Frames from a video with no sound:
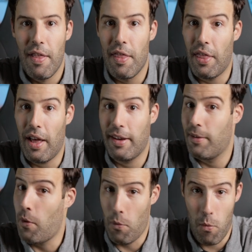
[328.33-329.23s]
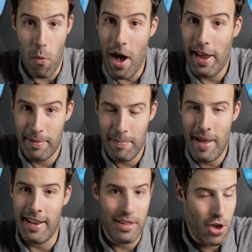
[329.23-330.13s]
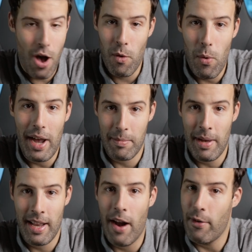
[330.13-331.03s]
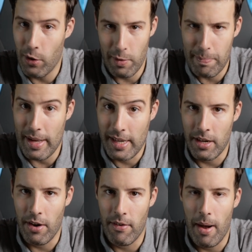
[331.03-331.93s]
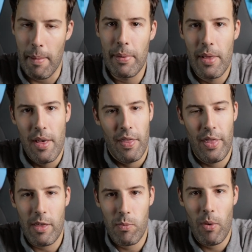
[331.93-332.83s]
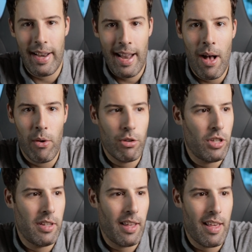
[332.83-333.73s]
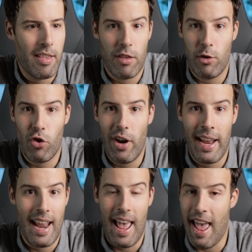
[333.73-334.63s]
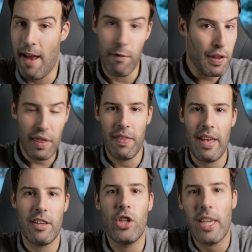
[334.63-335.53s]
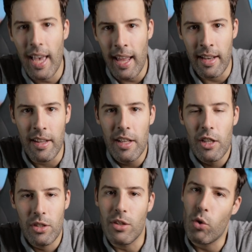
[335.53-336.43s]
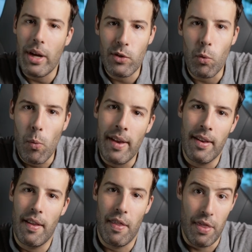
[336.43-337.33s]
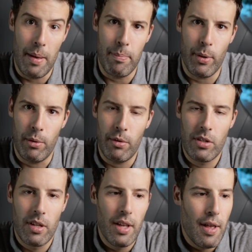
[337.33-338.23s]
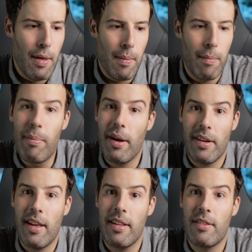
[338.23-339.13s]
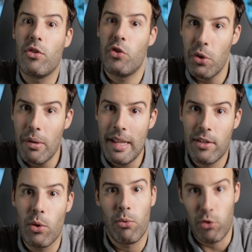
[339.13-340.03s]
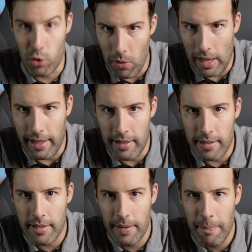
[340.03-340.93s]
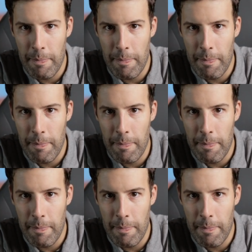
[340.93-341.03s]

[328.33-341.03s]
that white men, young white men, are not backing her up. That's why now she is trying everything that she can to try to win their vote. But it's too little, too late.